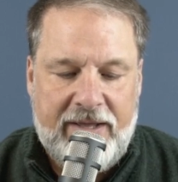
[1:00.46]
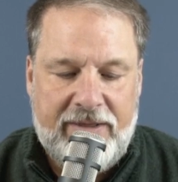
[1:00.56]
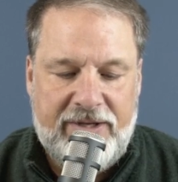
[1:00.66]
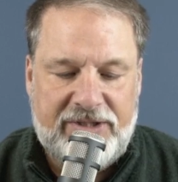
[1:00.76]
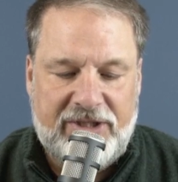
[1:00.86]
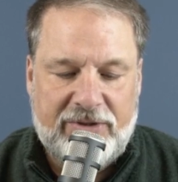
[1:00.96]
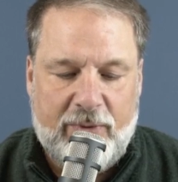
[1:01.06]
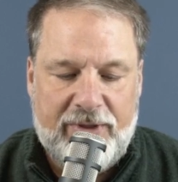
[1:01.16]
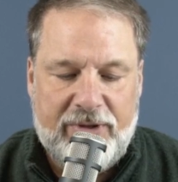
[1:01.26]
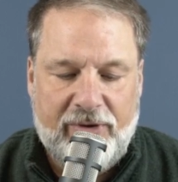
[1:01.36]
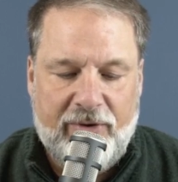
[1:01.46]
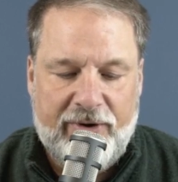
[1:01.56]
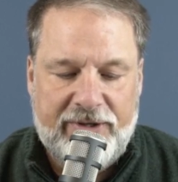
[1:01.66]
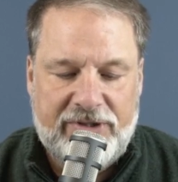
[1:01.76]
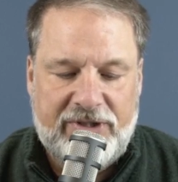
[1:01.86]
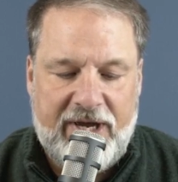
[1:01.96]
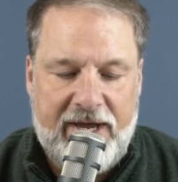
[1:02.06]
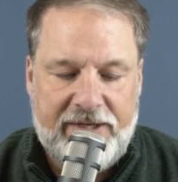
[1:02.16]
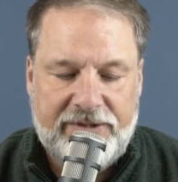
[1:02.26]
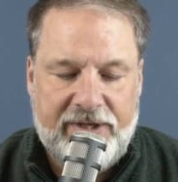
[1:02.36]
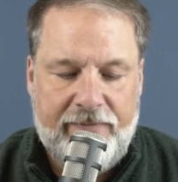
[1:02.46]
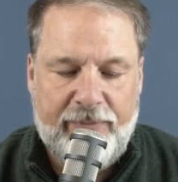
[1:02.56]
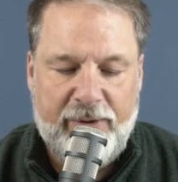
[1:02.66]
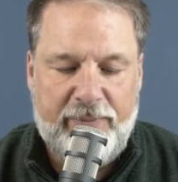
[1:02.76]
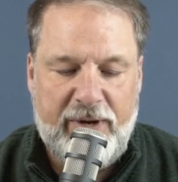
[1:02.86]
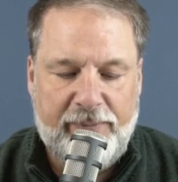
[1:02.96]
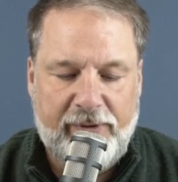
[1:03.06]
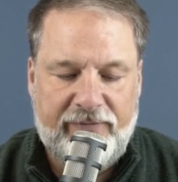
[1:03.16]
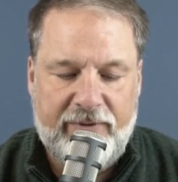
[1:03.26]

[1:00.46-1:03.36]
This is what the Lord says. The people of